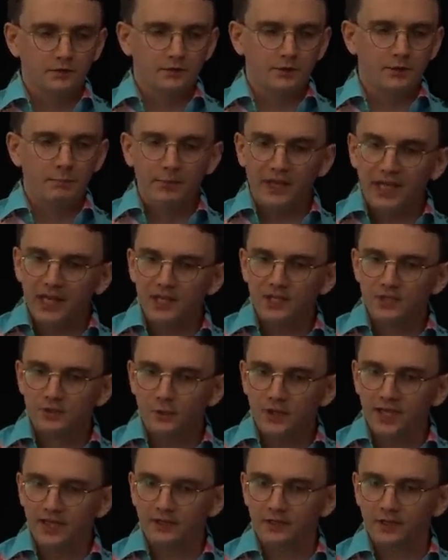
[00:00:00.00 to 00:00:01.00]
The biggest
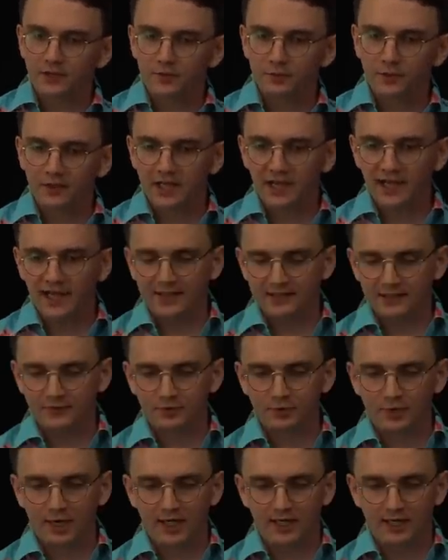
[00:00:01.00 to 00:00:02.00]
weakness with collective
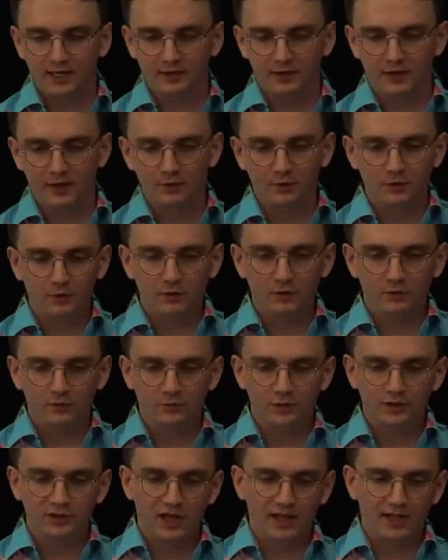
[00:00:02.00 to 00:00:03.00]
training, though,
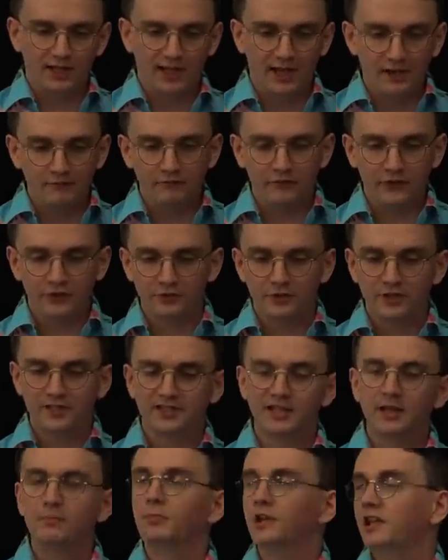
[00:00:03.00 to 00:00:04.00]
was that the infantry
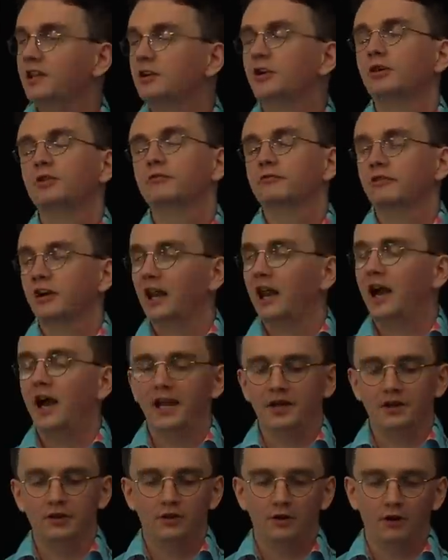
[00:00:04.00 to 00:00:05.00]
simply couldn't
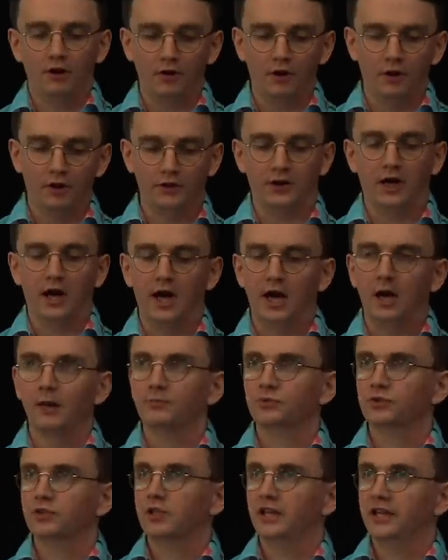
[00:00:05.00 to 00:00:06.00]
rely on other
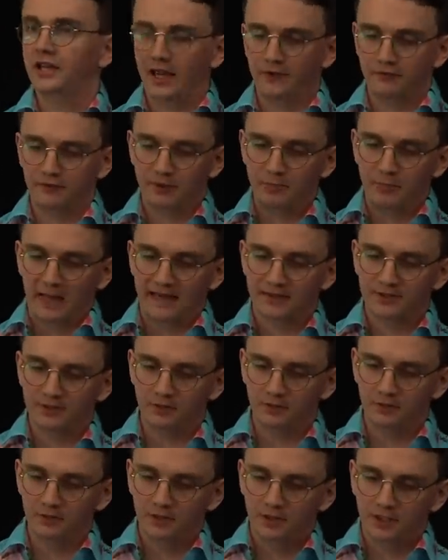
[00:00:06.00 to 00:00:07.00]
arms in every
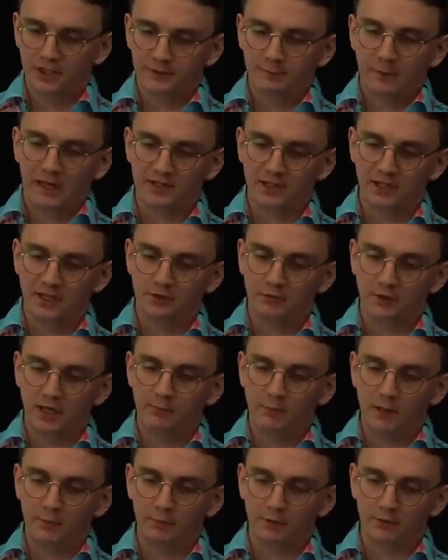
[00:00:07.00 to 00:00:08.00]
battle, especially
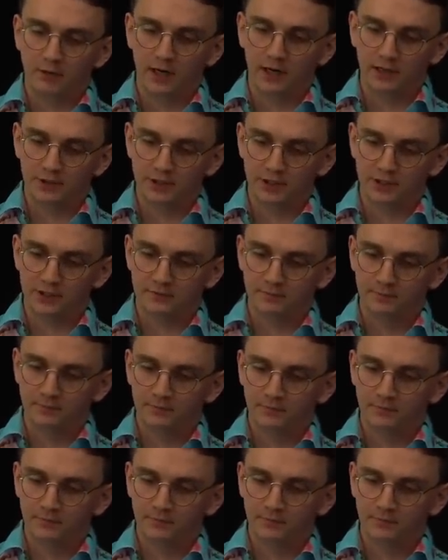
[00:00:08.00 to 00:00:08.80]
creeping barrages.